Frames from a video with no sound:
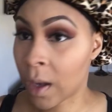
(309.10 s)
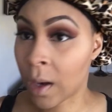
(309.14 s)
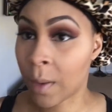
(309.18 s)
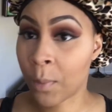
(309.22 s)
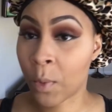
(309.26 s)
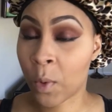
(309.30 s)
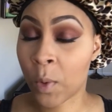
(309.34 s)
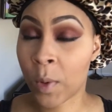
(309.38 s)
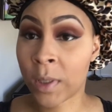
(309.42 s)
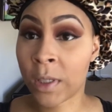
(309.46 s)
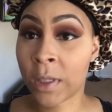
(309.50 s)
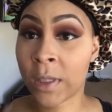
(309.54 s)
and
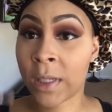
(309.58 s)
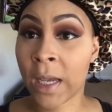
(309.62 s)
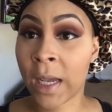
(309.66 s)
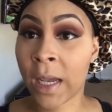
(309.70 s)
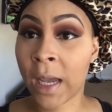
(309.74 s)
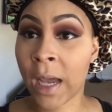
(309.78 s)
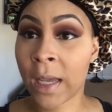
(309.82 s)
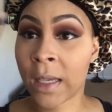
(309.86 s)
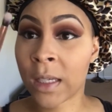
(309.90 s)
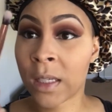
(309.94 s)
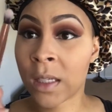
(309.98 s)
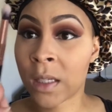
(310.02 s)
I'm going to
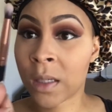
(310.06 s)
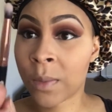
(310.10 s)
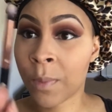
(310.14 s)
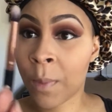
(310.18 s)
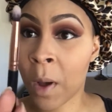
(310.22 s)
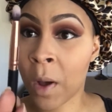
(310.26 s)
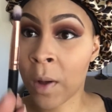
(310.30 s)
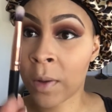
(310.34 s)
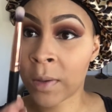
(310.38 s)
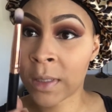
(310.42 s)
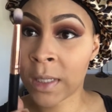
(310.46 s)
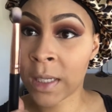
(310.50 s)
take a
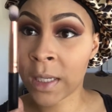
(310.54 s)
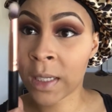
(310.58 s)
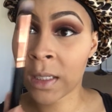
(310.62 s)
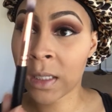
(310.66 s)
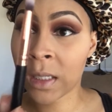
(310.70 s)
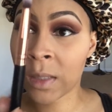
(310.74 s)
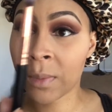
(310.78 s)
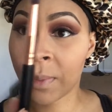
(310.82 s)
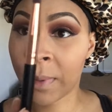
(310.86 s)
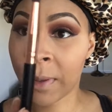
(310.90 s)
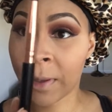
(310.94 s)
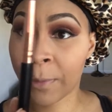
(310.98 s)
small
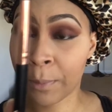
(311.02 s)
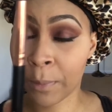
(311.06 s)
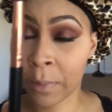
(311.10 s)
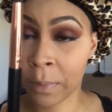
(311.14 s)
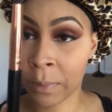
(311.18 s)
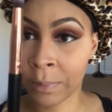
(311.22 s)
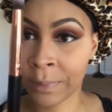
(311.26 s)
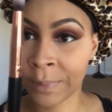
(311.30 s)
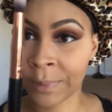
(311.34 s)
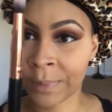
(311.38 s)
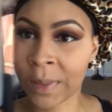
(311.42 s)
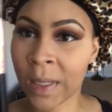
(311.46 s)
dense
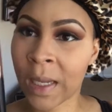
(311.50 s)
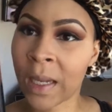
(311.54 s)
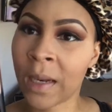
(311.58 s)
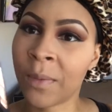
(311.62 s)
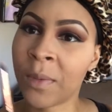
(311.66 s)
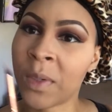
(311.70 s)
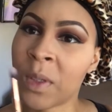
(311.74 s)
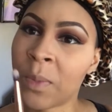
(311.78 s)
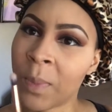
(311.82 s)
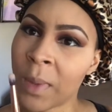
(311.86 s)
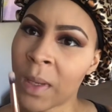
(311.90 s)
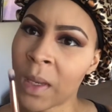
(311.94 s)
can't
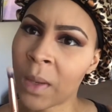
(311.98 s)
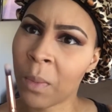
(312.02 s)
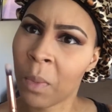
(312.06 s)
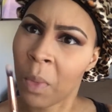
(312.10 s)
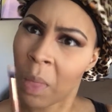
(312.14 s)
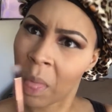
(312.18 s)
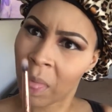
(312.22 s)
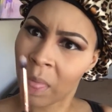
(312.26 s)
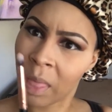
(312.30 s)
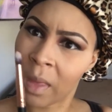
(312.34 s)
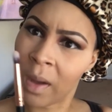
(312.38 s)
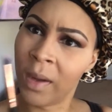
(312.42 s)
even speak.
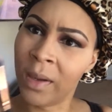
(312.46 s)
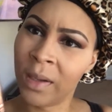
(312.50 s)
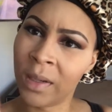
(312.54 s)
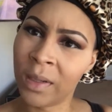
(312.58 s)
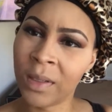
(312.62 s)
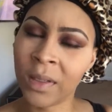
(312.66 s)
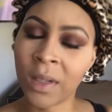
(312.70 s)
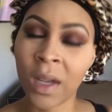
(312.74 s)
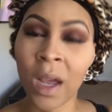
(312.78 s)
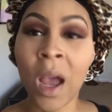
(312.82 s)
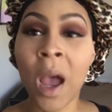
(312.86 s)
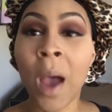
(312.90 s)

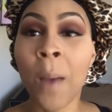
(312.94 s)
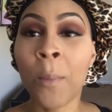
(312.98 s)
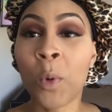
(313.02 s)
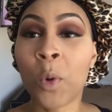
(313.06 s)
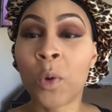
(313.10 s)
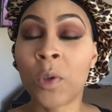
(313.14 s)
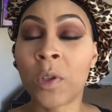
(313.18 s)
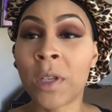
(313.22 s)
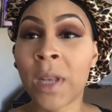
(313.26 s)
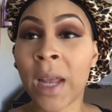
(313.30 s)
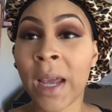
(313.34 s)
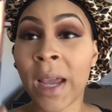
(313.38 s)
I'm
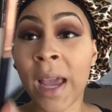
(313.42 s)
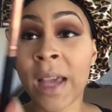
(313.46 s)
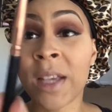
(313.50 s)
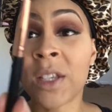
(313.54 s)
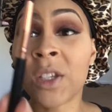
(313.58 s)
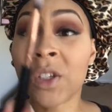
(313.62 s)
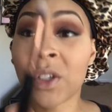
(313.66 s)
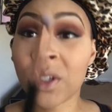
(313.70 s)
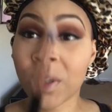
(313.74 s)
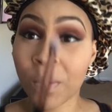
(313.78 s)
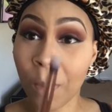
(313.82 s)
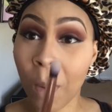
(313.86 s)
going to take a
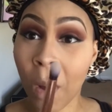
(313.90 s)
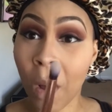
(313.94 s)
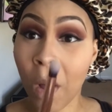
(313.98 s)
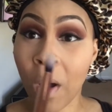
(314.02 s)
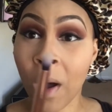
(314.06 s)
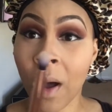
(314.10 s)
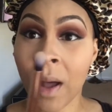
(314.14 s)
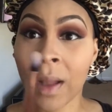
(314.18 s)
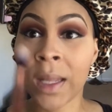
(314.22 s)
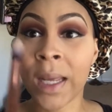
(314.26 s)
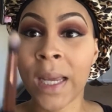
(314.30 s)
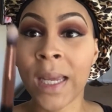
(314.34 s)

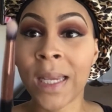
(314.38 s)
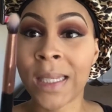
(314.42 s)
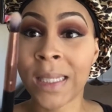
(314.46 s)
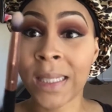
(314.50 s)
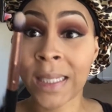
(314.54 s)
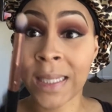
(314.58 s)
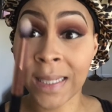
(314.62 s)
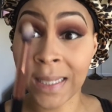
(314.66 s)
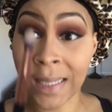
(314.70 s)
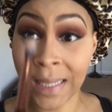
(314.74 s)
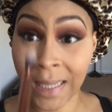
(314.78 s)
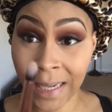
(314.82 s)
small
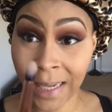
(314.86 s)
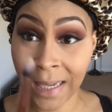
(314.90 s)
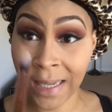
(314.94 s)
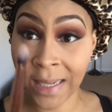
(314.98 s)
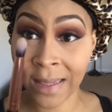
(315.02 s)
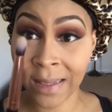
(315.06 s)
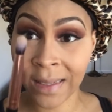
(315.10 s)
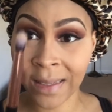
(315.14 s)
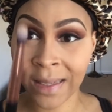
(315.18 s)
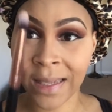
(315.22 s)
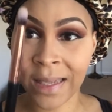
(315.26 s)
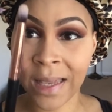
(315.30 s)
and
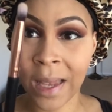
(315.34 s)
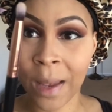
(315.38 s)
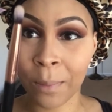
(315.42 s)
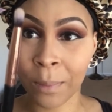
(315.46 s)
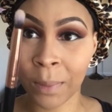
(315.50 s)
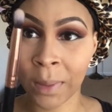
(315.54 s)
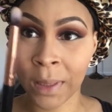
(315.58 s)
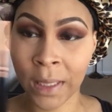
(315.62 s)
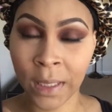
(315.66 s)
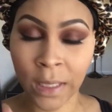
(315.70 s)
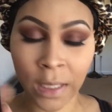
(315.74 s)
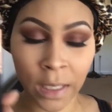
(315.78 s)
dense
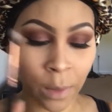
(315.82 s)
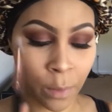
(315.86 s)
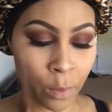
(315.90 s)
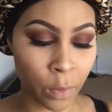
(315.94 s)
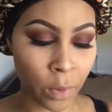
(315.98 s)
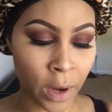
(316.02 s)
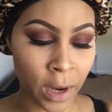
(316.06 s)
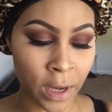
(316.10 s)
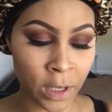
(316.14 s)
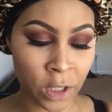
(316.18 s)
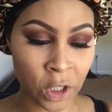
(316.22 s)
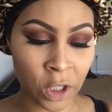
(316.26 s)
blending
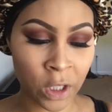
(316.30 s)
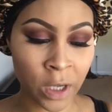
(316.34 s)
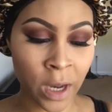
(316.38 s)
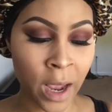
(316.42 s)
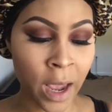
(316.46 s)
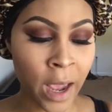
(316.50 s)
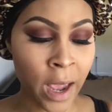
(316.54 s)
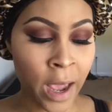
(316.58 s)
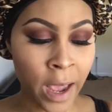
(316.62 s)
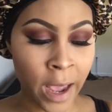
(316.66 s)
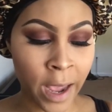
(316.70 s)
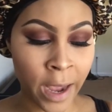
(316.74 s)
brush,
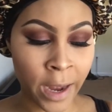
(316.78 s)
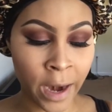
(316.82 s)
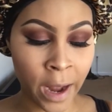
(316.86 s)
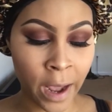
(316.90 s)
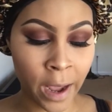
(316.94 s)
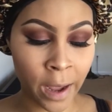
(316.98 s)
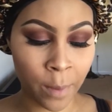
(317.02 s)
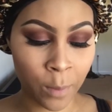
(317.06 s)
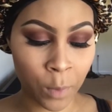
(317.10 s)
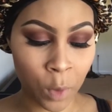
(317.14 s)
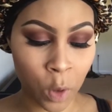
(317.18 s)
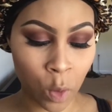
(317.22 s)
and I
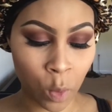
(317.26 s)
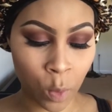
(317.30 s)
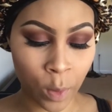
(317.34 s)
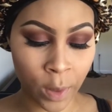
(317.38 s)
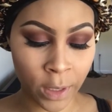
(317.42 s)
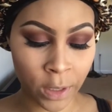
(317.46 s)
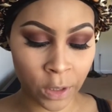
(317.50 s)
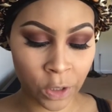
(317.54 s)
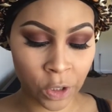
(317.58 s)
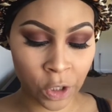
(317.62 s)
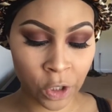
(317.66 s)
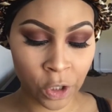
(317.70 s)
am
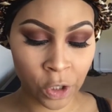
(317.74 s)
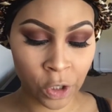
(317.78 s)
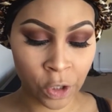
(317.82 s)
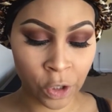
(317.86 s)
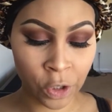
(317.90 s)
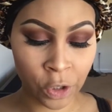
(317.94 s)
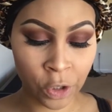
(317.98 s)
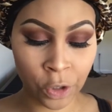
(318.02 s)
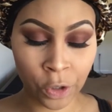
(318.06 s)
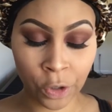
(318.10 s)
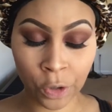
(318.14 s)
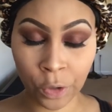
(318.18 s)
going to
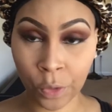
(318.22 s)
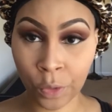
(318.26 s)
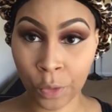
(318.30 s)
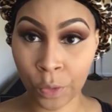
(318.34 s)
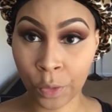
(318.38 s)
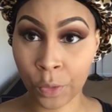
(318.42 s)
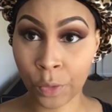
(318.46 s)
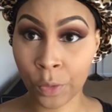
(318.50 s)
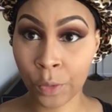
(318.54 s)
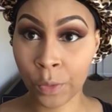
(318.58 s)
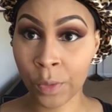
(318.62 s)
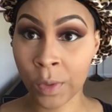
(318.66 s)

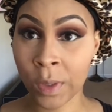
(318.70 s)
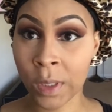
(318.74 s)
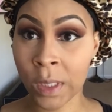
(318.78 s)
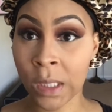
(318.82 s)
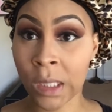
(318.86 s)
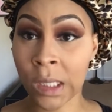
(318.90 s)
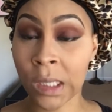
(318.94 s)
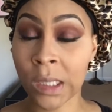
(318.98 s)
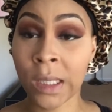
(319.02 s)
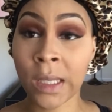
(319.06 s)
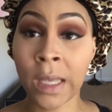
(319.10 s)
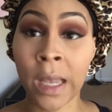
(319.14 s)
use
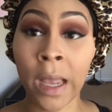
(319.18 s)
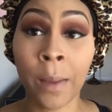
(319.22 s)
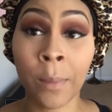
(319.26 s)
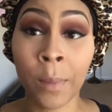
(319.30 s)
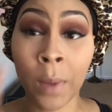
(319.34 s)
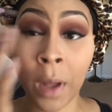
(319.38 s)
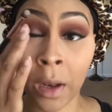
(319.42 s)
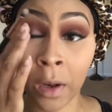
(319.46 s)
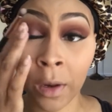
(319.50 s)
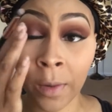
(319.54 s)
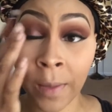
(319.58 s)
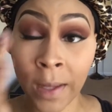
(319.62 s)
the same
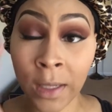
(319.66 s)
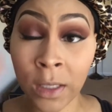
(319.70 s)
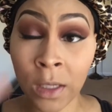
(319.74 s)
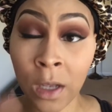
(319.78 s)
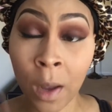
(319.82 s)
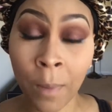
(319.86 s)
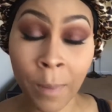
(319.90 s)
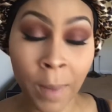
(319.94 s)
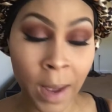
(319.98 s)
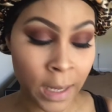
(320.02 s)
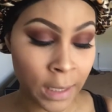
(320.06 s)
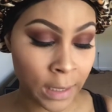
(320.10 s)
color that's
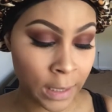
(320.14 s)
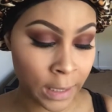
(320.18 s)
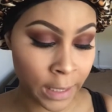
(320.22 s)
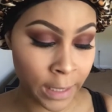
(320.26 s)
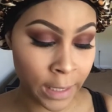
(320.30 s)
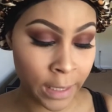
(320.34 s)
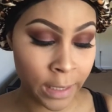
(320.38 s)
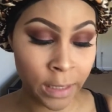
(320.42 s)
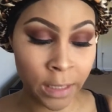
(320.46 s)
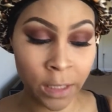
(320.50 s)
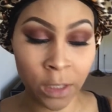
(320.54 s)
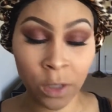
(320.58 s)
on my
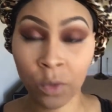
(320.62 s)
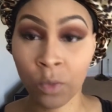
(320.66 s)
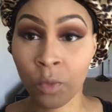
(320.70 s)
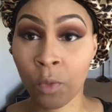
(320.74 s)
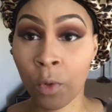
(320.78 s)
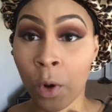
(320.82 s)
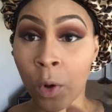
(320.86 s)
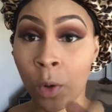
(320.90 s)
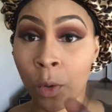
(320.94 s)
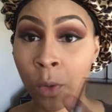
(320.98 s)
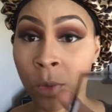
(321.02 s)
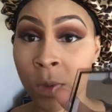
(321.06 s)
lid, this
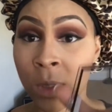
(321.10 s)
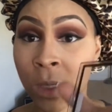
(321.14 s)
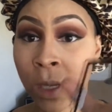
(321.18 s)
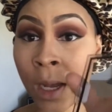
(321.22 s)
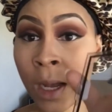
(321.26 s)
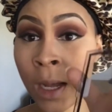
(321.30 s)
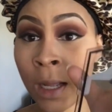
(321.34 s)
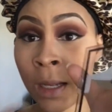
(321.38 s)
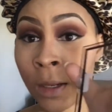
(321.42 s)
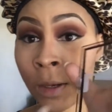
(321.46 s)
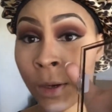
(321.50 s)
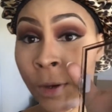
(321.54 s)
rose
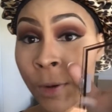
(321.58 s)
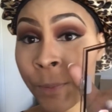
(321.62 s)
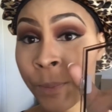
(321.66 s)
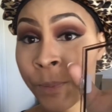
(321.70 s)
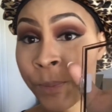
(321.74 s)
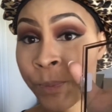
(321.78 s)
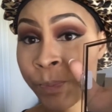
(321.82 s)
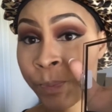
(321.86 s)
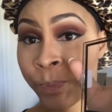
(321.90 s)
color,